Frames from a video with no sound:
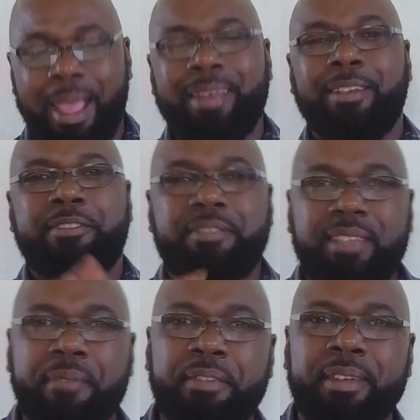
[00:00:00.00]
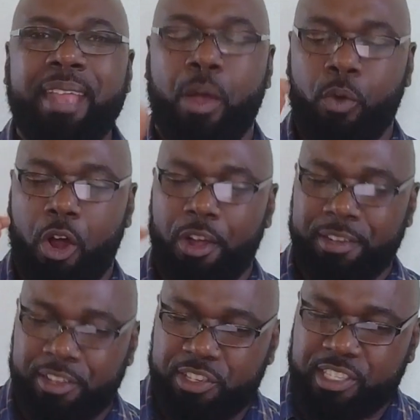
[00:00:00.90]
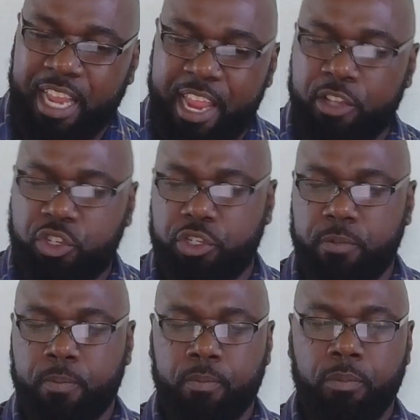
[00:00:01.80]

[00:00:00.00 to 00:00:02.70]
And the seven that were on the stage